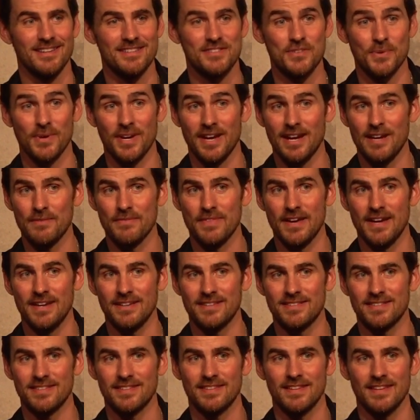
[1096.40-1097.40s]
So I have
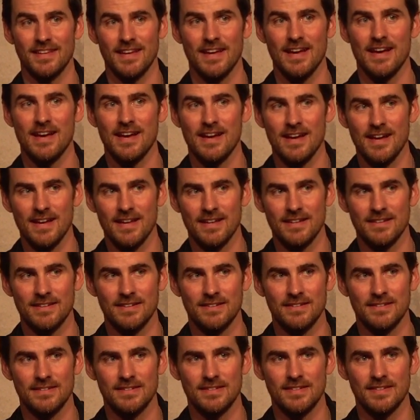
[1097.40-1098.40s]
that,
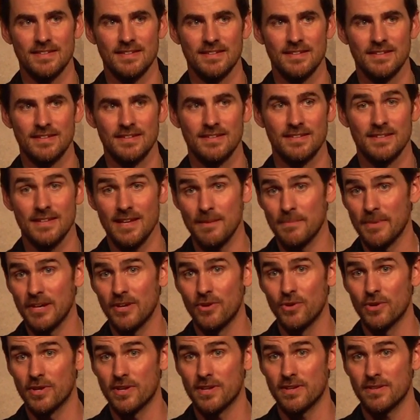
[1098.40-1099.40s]
and yeah,
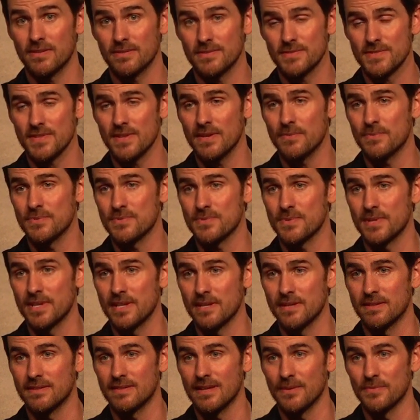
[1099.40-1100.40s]
my hook. So
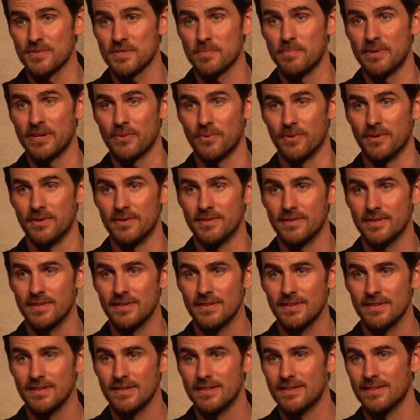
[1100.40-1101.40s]
that was a big one,
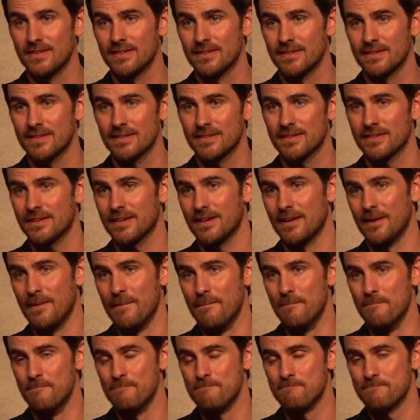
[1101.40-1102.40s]

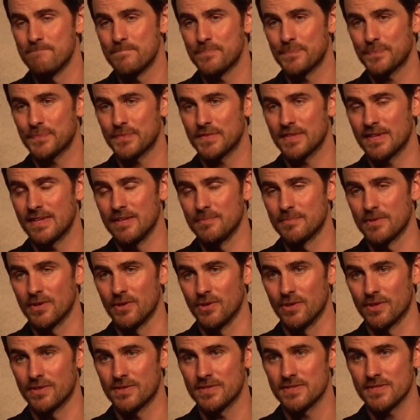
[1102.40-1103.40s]
to keep the
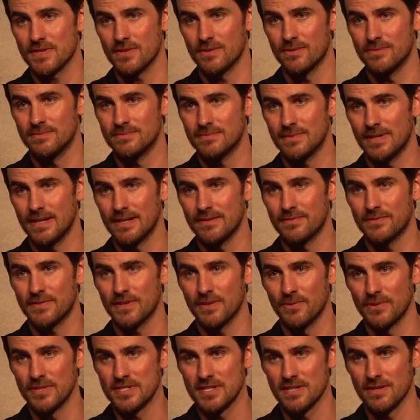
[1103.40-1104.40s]
hook. So I
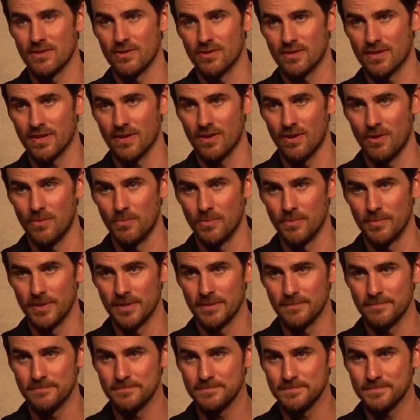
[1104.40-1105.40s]
have the original hook at home with
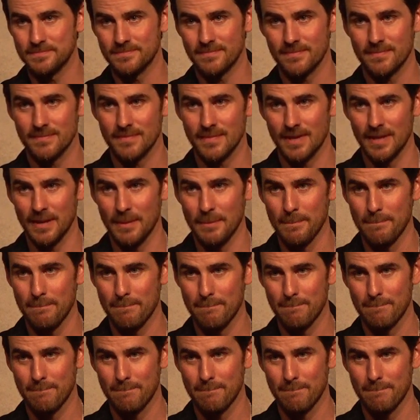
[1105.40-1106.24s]
me. Yeah.